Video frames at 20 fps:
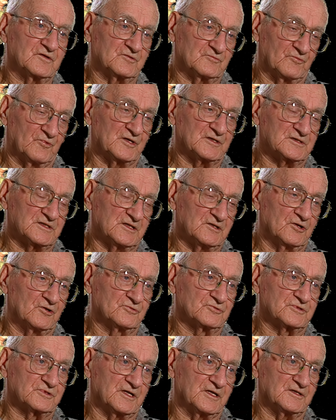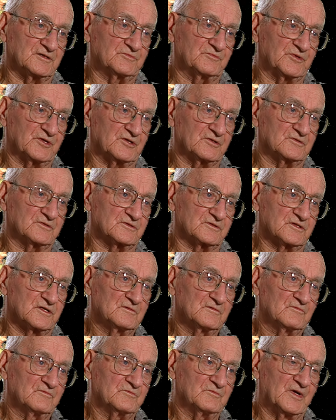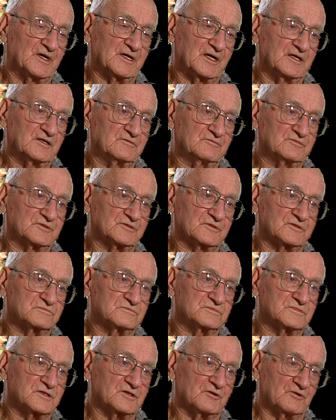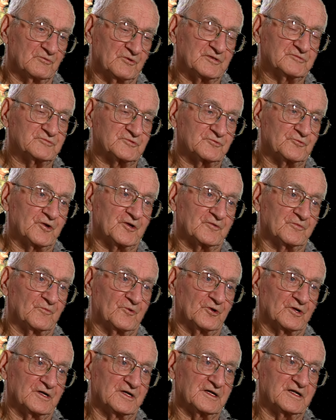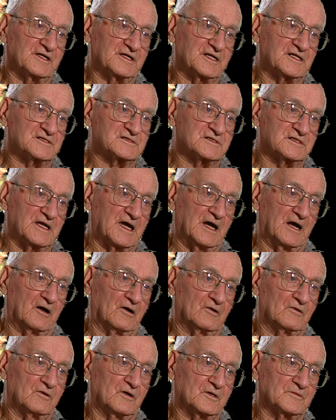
It was in those days because money was worth more than it is now.